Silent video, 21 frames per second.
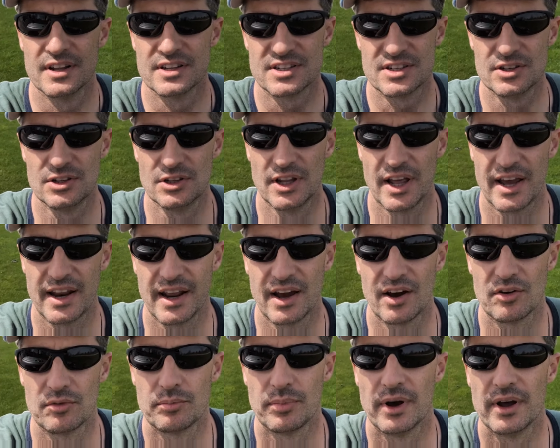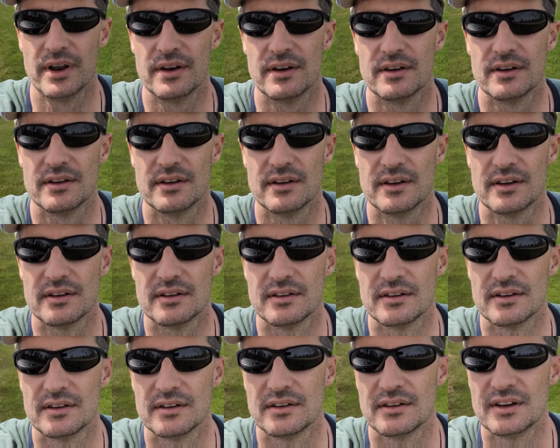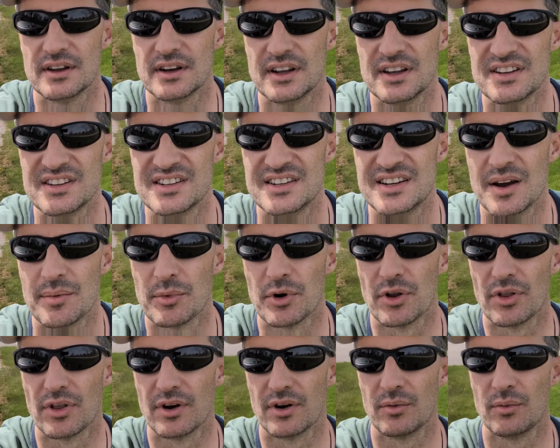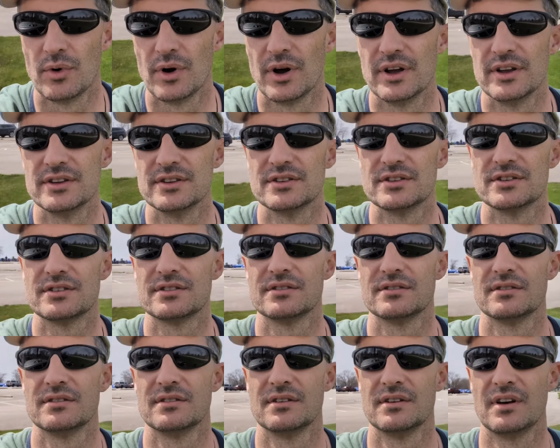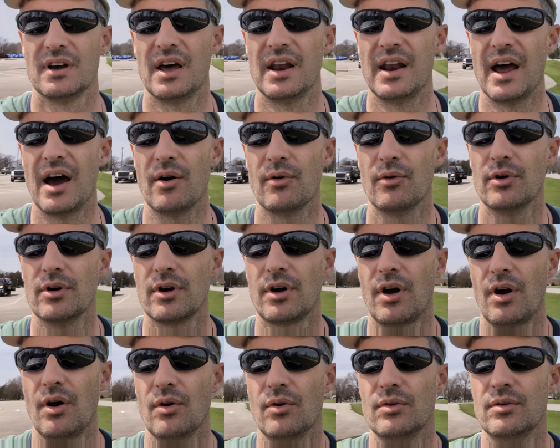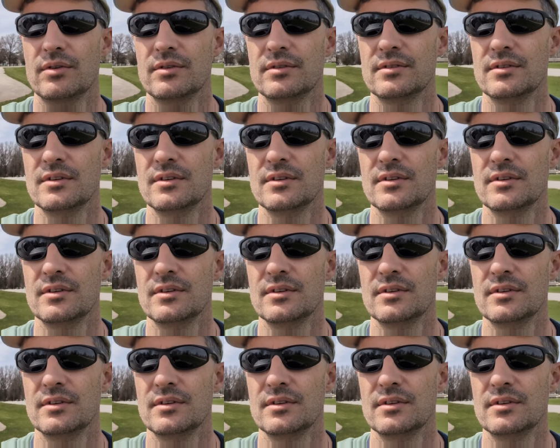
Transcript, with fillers: It's still light out, but it is dimmer than it was an hour ago.